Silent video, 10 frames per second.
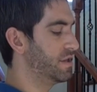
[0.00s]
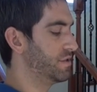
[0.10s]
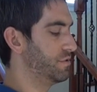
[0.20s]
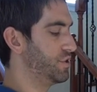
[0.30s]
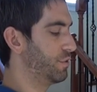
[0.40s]
As
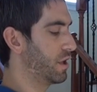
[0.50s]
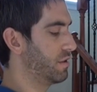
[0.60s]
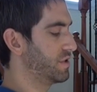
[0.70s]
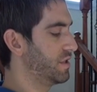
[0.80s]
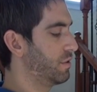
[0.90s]
soon as you
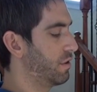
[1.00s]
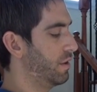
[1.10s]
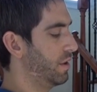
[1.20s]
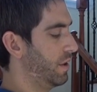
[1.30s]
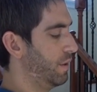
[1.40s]
close the
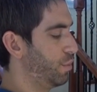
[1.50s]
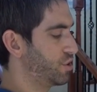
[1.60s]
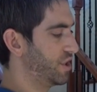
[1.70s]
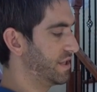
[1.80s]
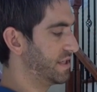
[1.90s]
door,
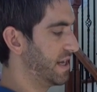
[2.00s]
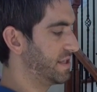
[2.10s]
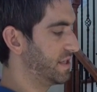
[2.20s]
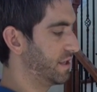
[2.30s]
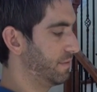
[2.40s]
push in the
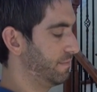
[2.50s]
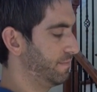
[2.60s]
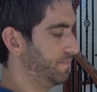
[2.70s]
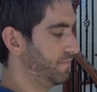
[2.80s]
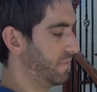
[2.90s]
sensor,
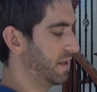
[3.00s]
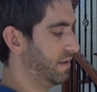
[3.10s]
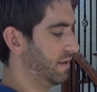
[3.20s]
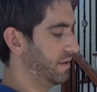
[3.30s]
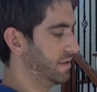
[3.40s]

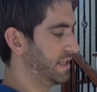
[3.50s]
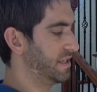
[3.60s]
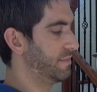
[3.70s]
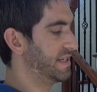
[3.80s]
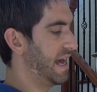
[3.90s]

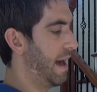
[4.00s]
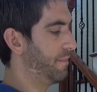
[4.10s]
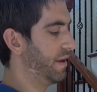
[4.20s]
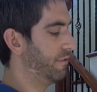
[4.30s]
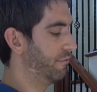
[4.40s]
system is
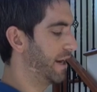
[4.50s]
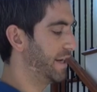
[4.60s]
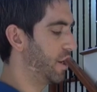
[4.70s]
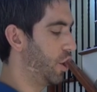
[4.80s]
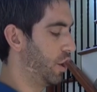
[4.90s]
happy,
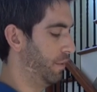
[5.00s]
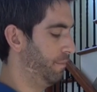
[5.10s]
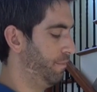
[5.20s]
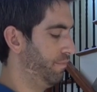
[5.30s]
ready to arm.